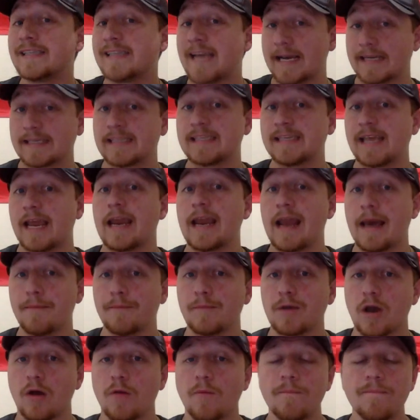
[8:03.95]
does Texas
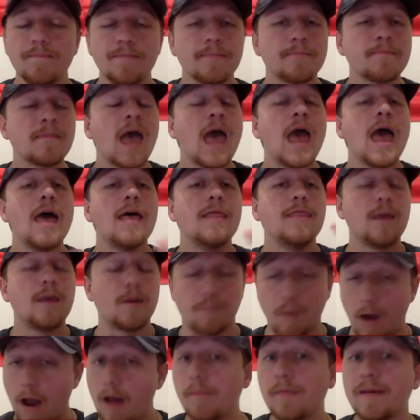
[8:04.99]
A&M go?
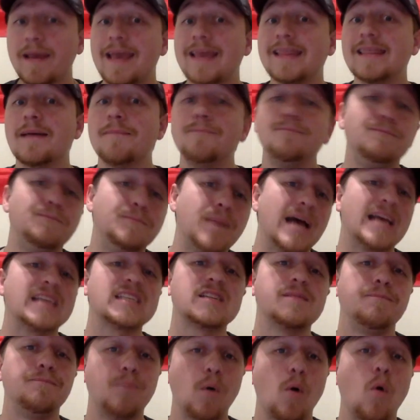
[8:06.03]
They're probably in the
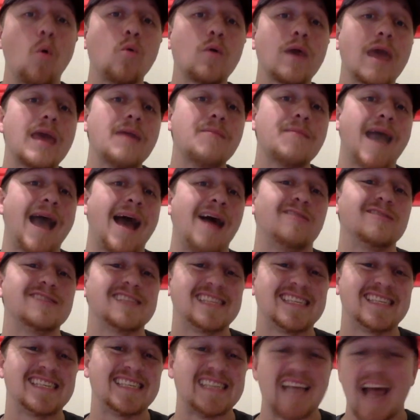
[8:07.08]
best bowl game
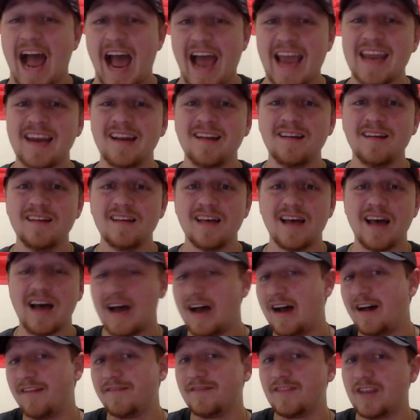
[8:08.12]
outside
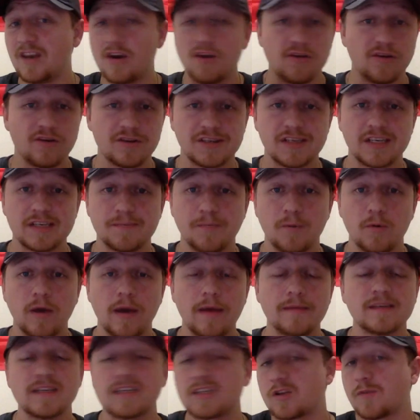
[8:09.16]
of the New Year's Six bowl
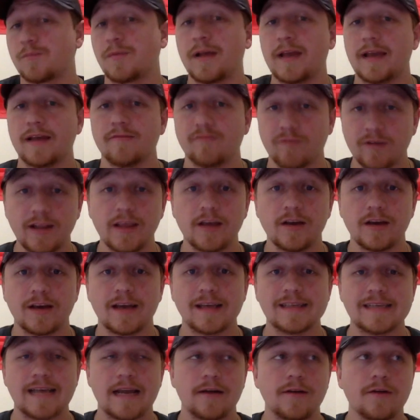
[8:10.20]
games because they're playing a really good
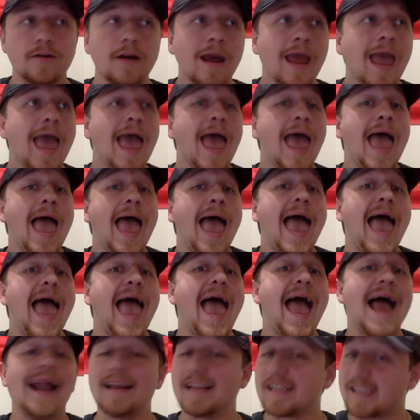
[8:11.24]
contender,
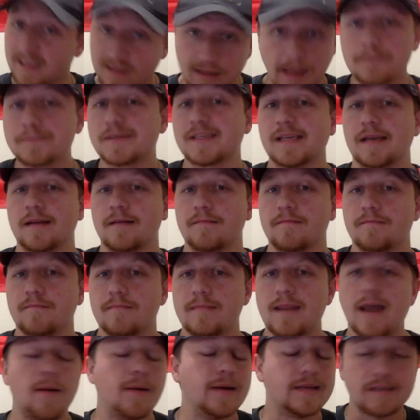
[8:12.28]
and it's Clemson.
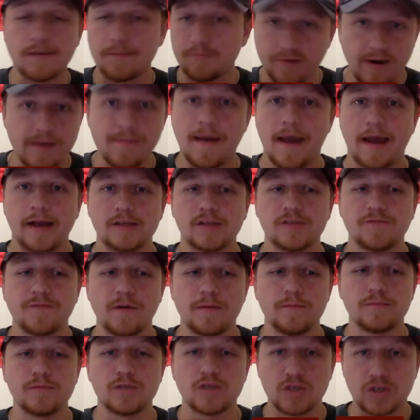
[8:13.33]
Now, it's a rematch
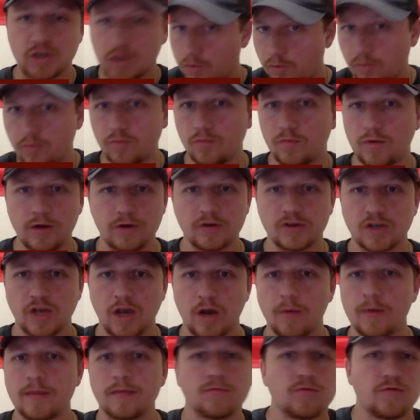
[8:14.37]
from 2 years
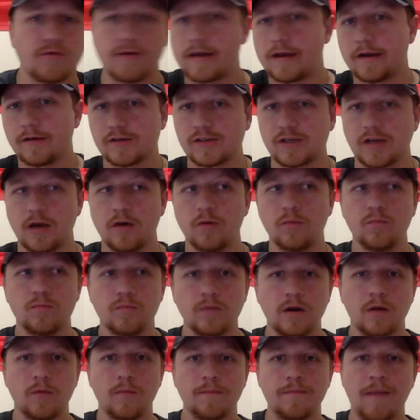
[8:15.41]
ago and 3 years ago,
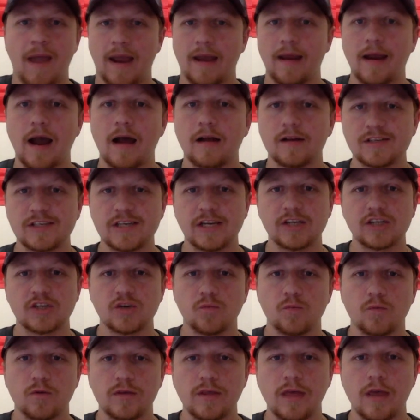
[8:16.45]
you know, back in College
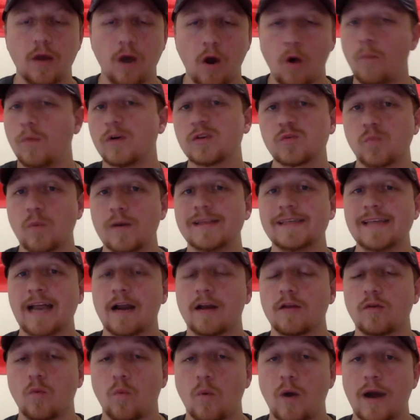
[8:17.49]
Station where they almost went
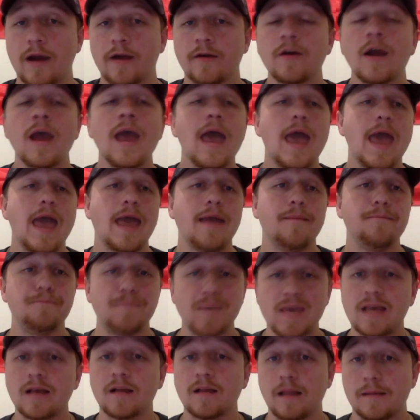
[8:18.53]
down to the wire and
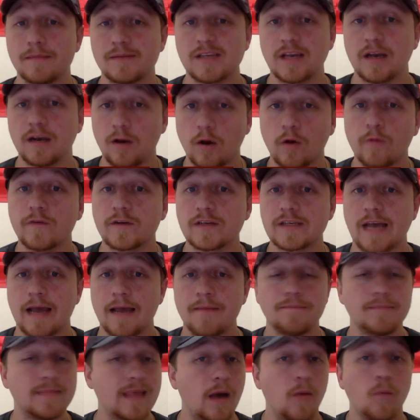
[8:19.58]
beat Clemson in
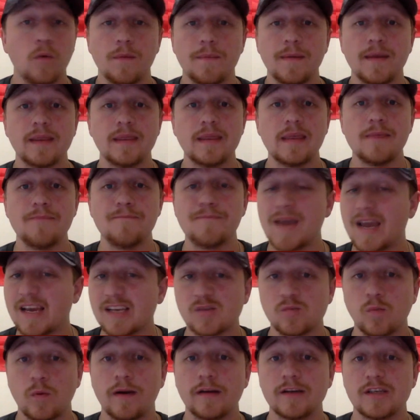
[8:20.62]
overtime. That would have been the
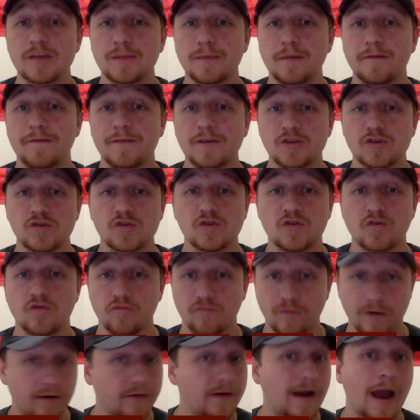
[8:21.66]
biggest win of Jimbo Fisher's
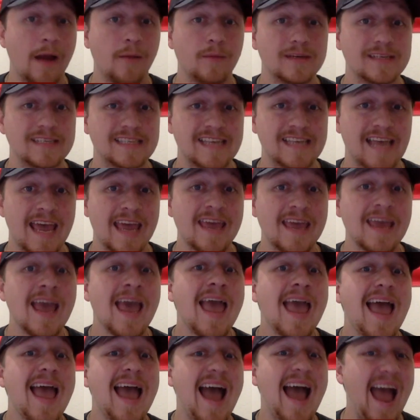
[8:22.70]
career, I would say,
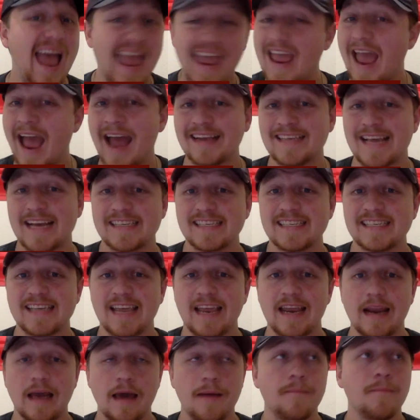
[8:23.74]
at Texas
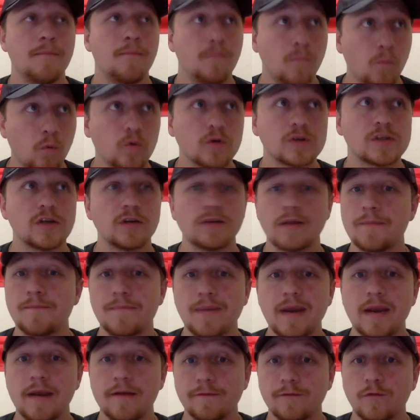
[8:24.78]
A&M, more so than
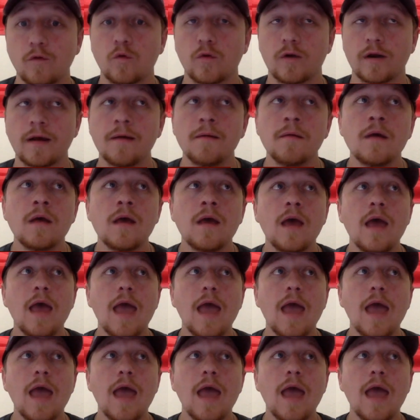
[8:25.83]
beating Florida.